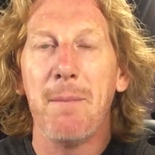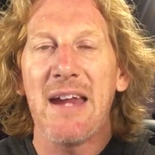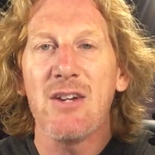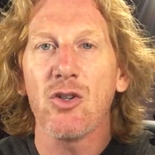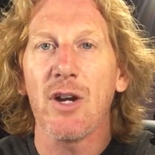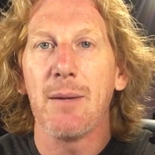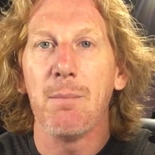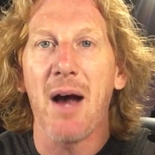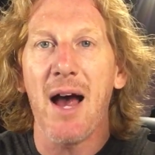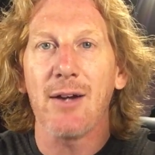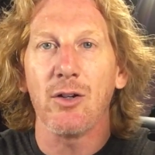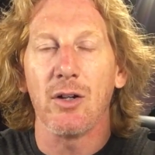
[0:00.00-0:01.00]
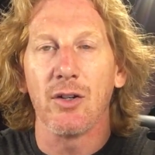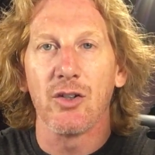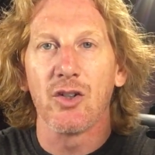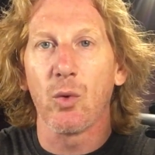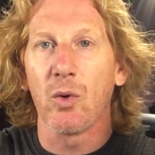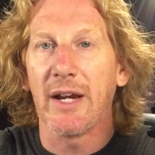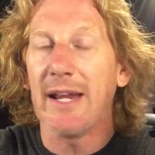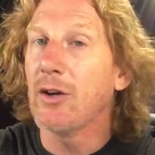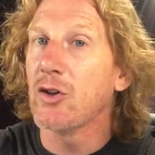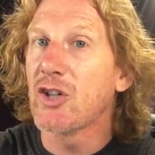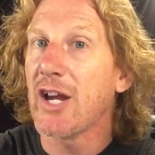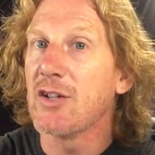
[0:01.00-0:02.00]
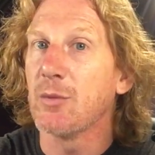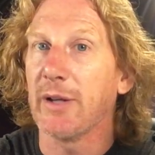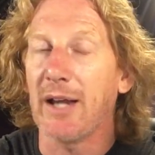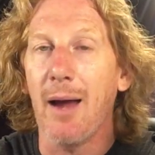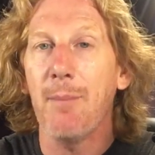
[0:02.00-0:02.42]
major and minor sort of interchangeably.